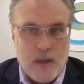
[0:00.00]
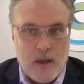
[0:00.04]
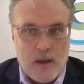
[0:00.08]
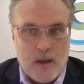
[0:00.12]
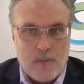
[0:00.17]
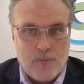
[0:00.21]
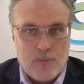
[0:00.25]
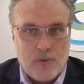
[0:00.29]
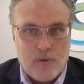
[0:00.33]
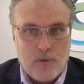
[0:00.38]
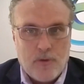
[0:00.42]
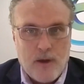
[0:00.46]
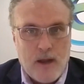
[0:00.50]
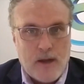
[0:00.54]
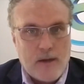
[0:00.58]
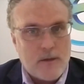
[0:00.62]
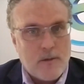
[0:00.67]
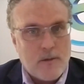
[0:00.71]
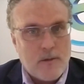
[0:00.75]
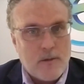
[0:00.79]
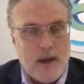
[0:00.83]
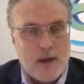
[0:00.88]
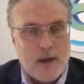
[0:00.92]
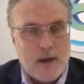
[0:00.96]
and
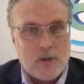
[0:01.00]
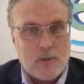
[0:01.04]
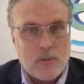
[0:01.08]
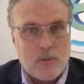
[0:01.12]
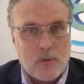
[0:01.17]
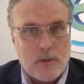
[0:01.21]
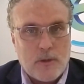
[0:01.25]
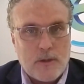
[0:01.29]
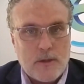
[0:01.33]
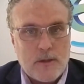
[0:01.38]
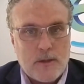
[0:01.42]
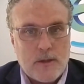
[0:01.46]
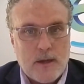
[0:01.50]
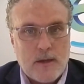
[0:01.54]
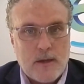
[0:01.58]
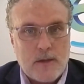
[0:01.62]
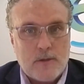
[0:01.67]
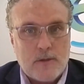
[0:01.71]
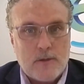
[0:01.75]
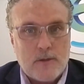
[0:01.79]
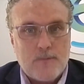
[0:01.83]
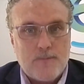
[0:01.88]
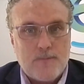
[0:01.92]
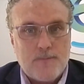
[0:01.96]
provides some actionable
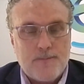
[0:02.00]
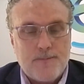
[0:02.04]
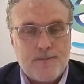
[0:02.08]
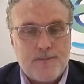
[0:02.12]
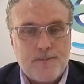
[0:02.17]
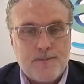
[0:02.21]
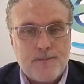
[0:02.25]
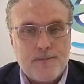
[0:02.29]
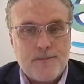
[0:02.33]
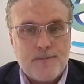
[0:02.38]
insights.